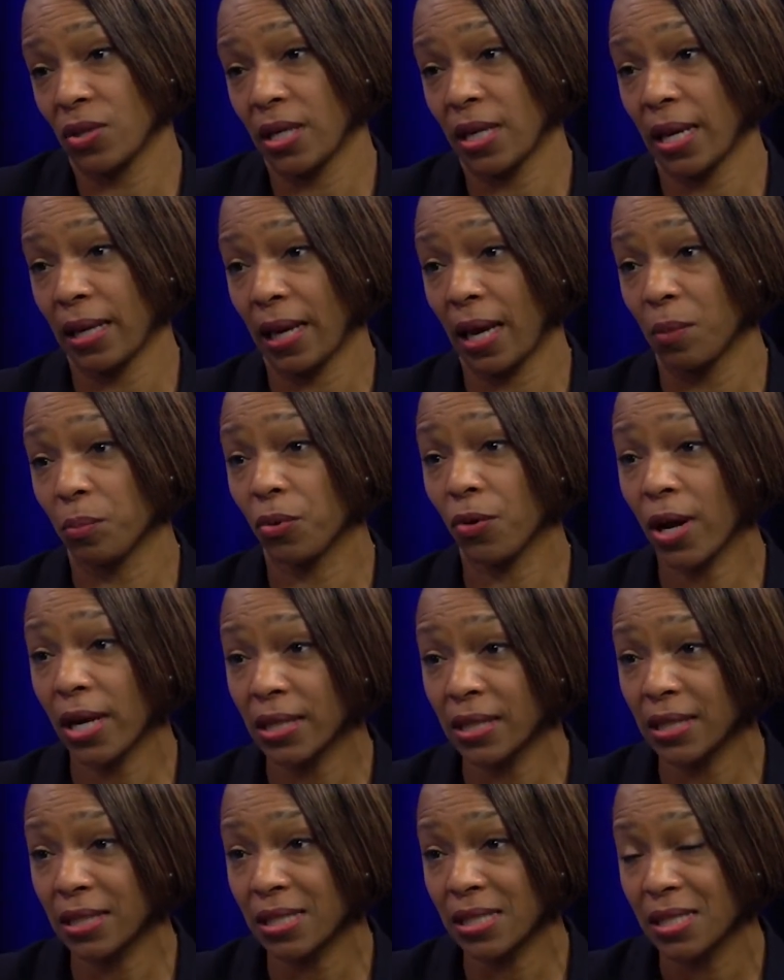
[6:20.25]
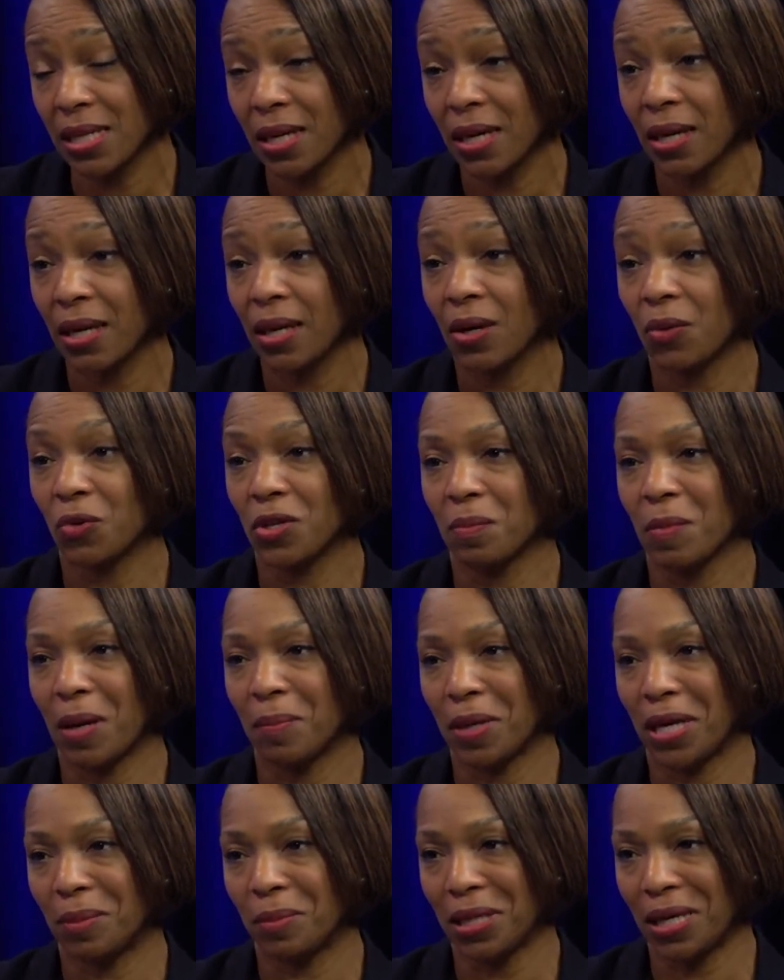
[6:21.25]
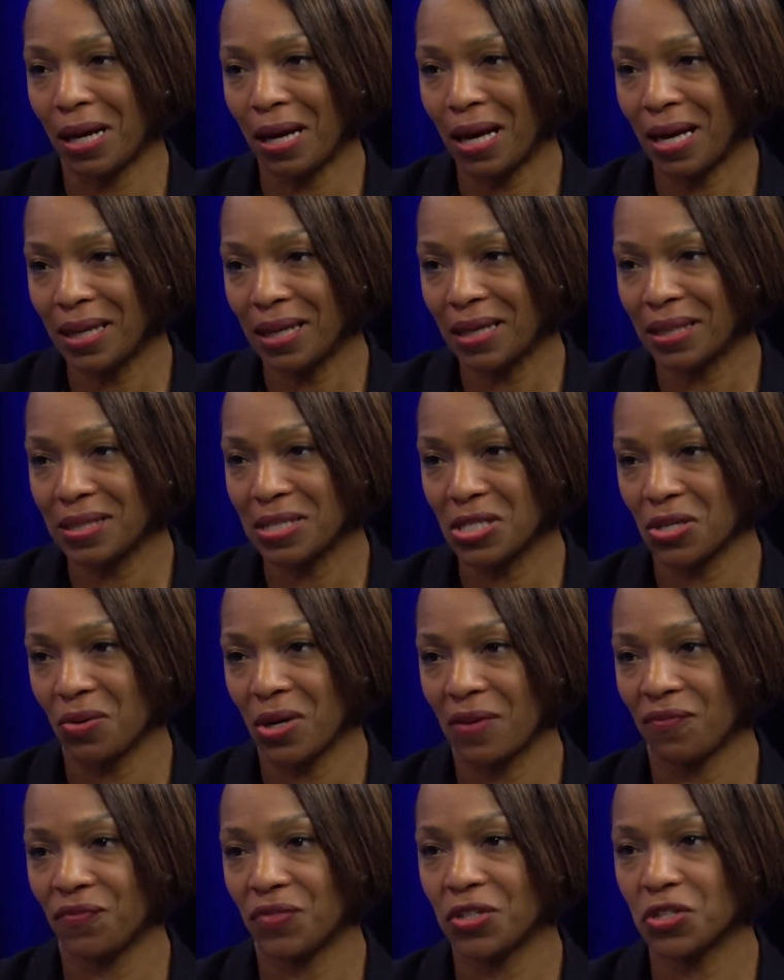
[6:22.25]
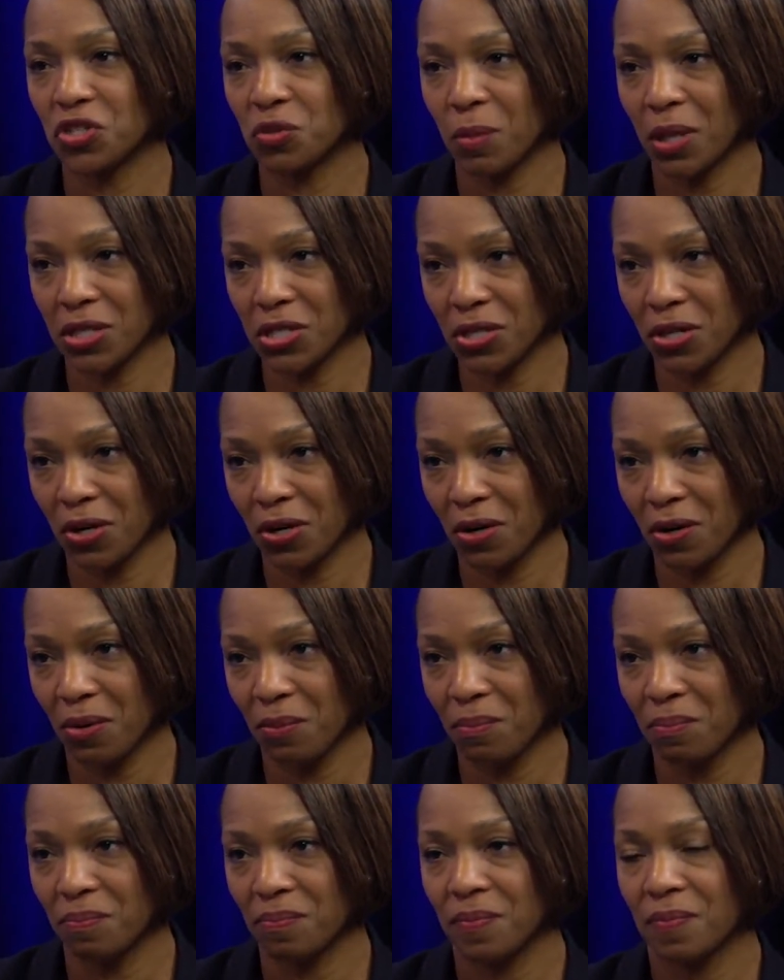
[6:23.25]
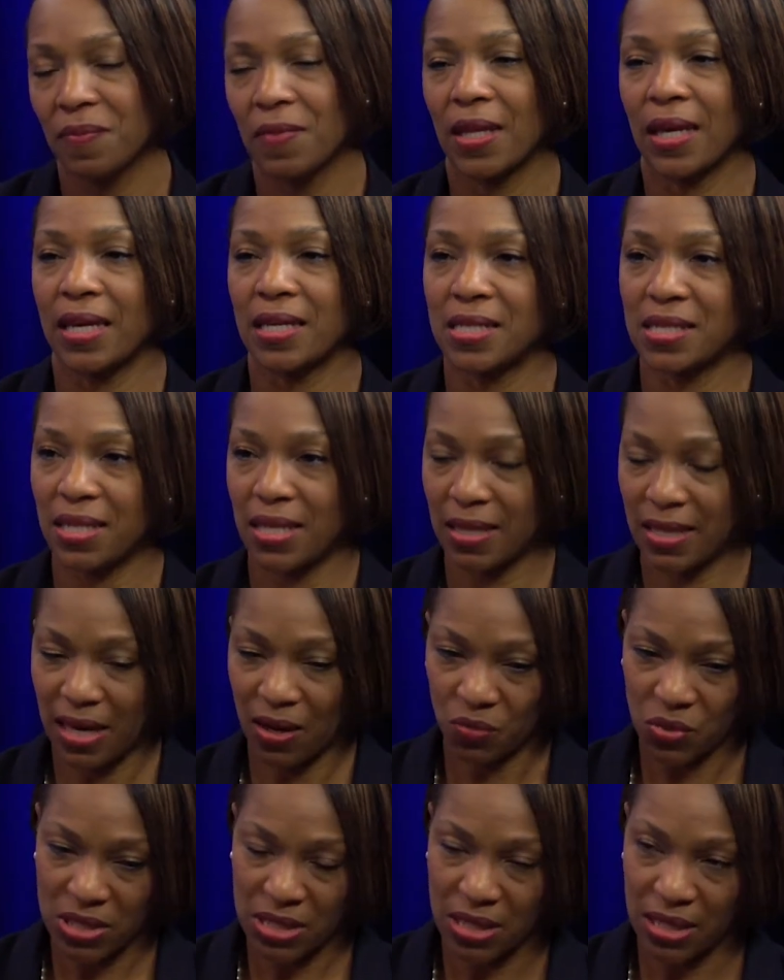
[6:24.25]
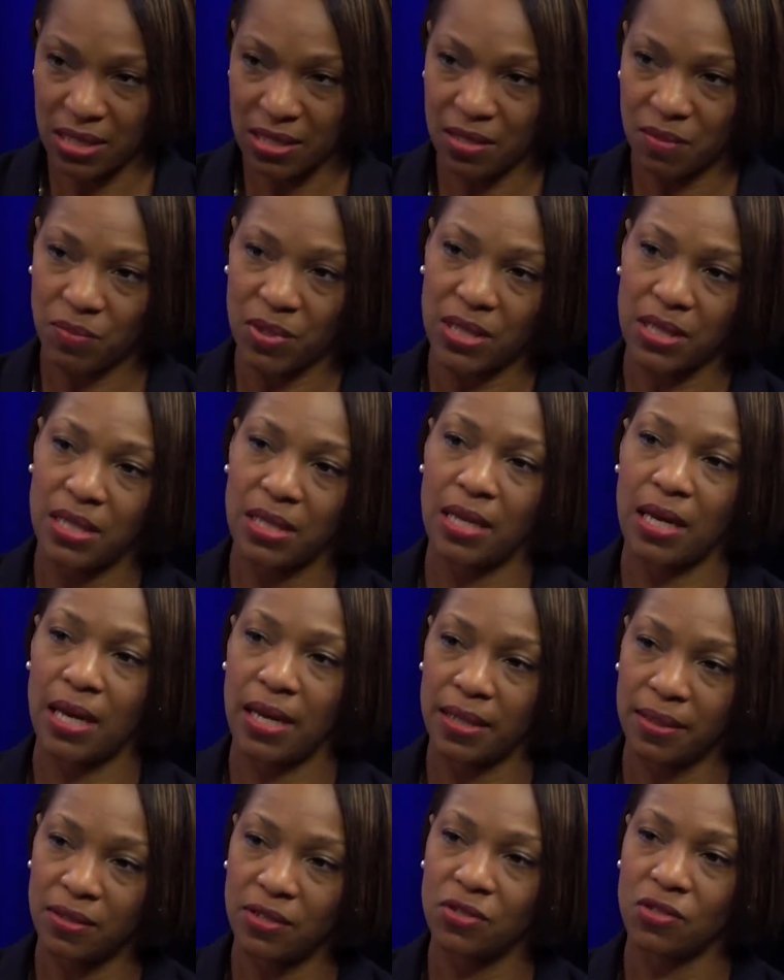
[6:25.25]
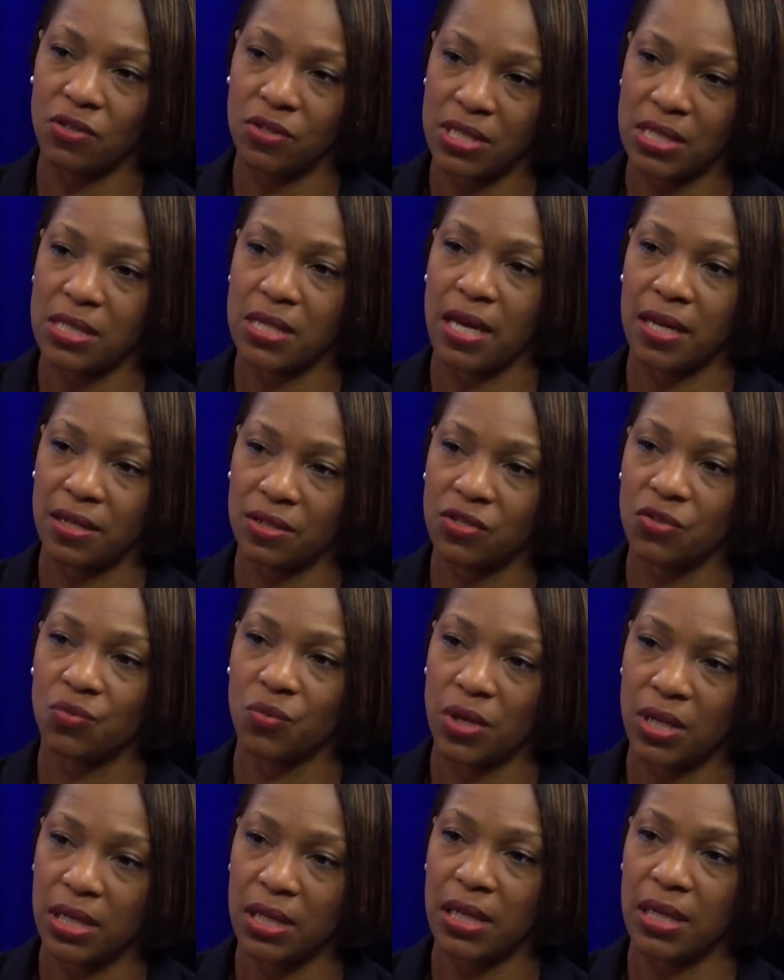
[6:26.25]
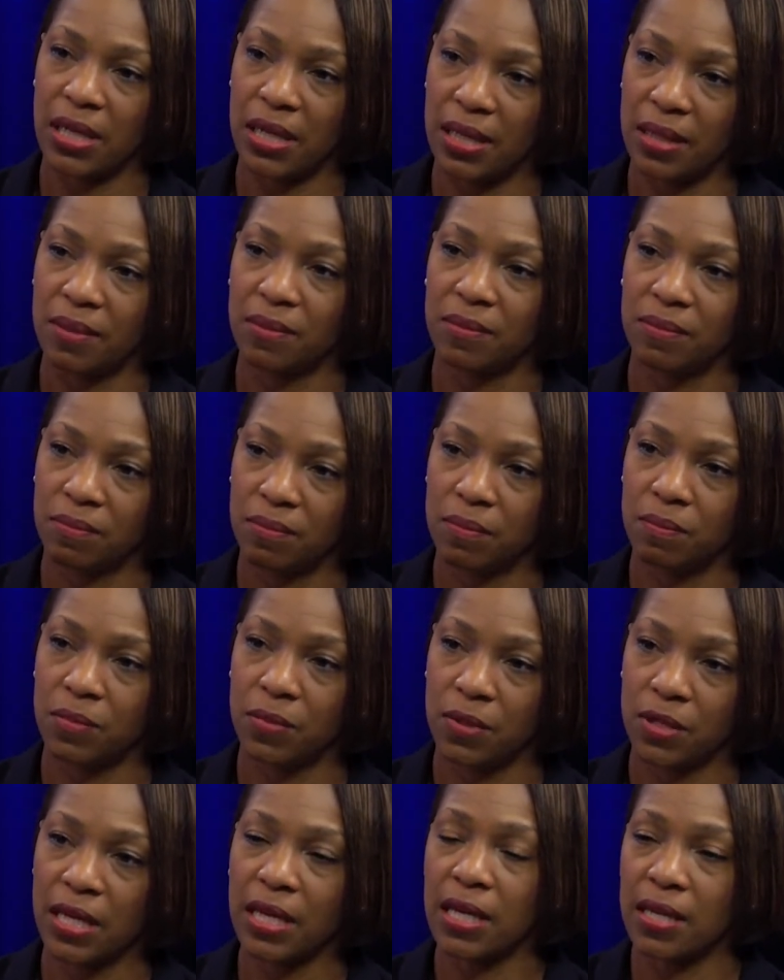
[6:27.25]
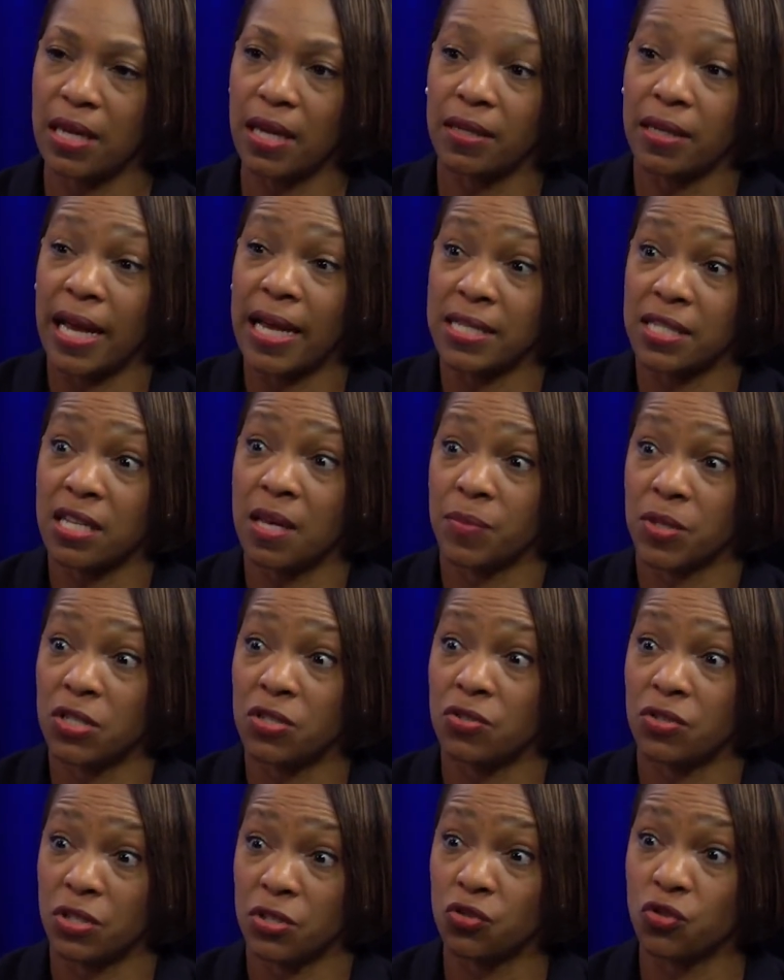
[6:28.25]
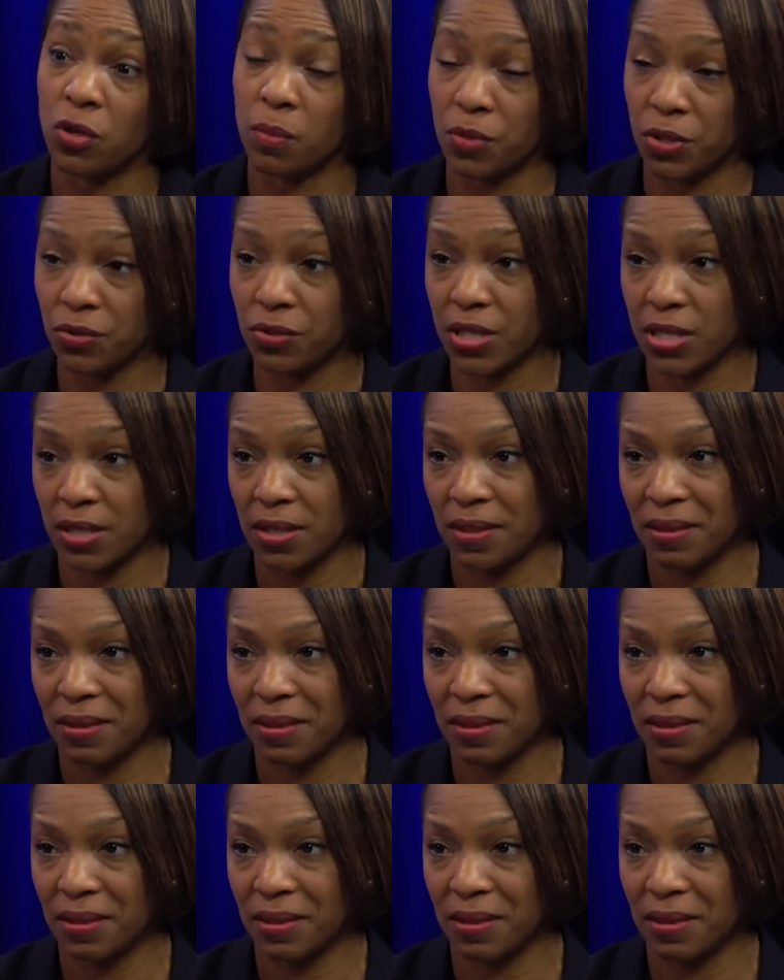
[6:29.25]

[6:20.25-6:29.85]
And I got pregnant with my baby Anna, so I finished my term and uh -huh. said uh-huh. that was it. But then I, you know, decided to run again, thinking oh, I had something to contribute.